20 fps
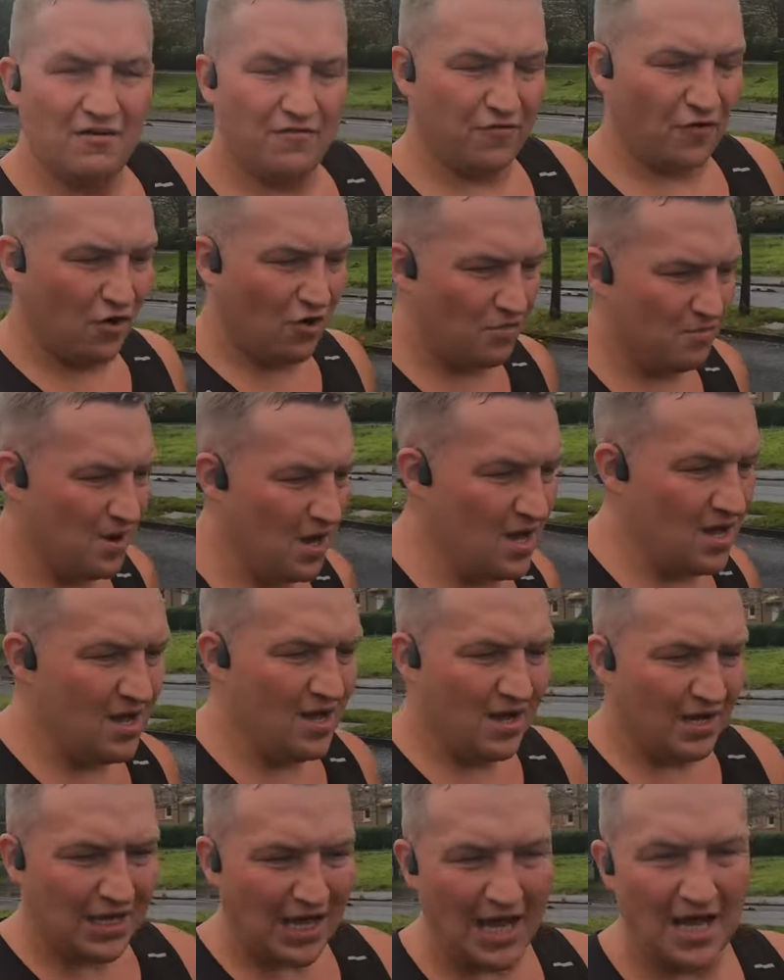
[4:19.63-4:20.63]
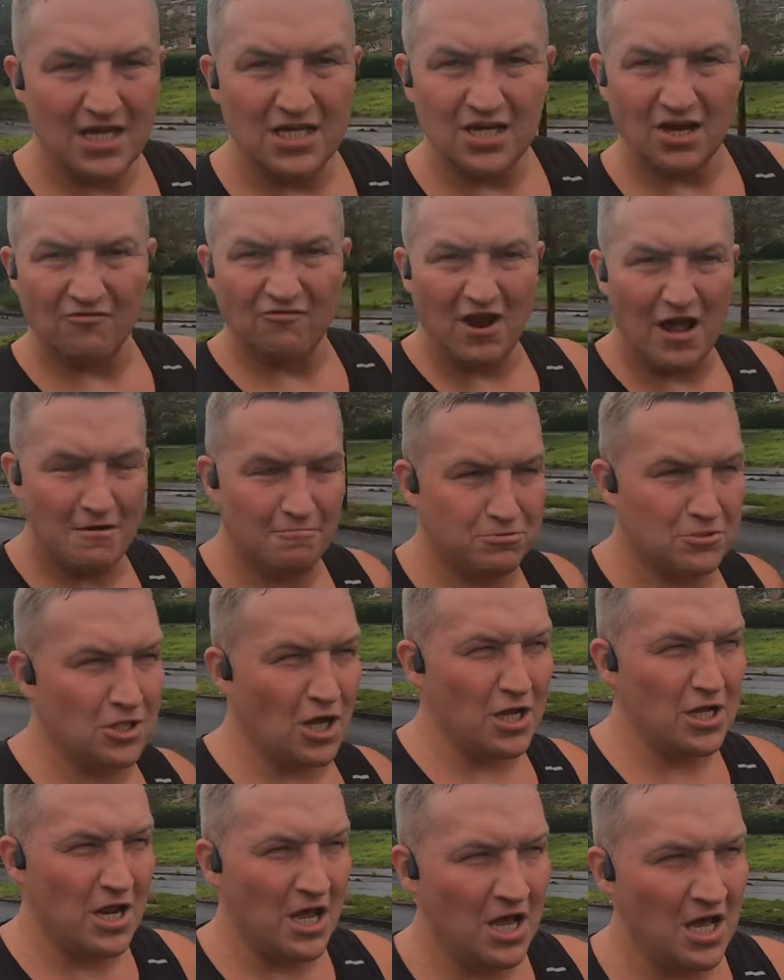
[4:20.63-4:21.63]
from getting your reps
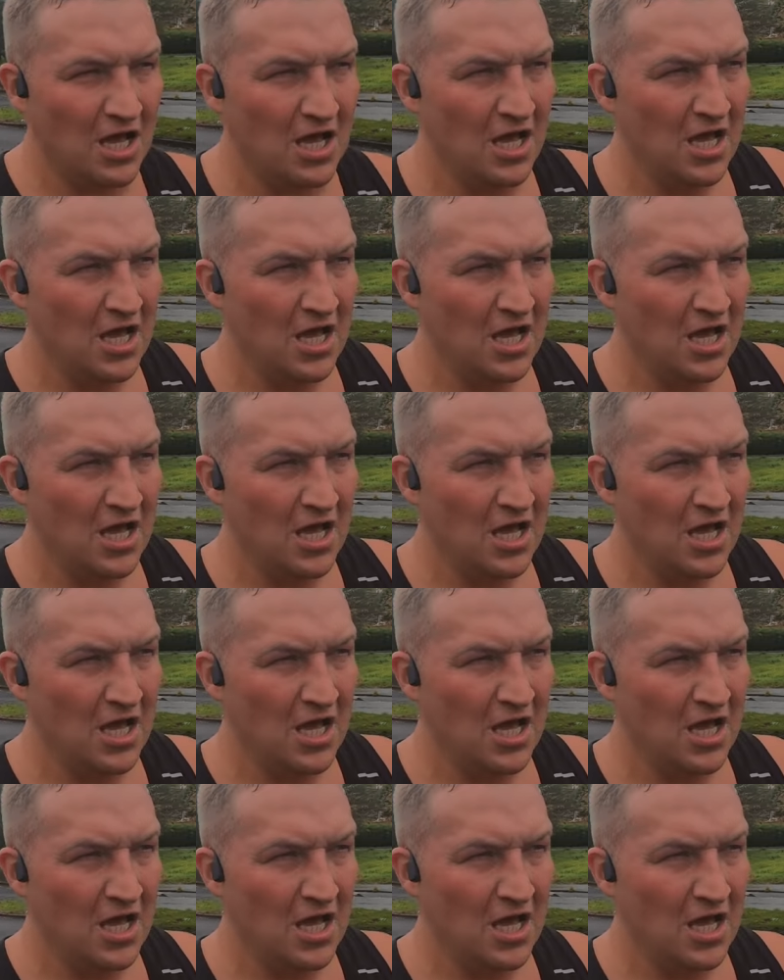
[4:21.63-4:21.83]
done?